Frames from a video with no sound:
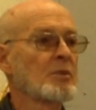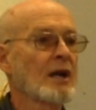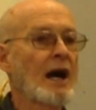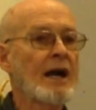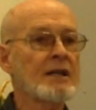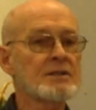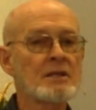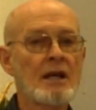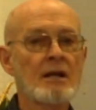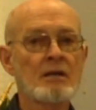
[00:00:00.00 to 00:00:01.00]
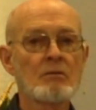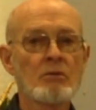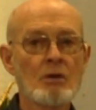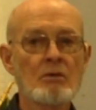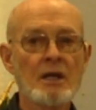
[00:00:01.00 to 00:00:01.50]
But Eisenhower
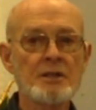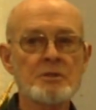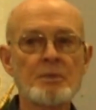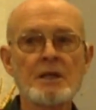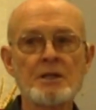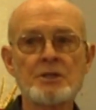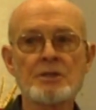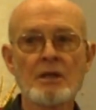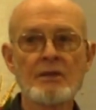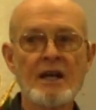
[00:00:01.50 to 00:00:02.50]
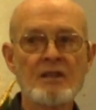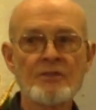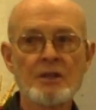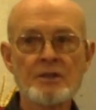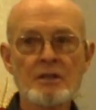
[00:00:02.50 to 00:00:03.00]
wrote a speech that
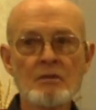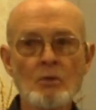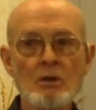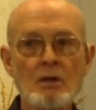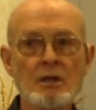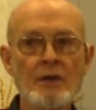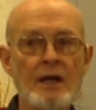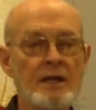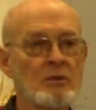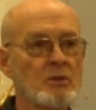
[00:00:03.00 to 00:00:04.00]
if it didn't work and they had to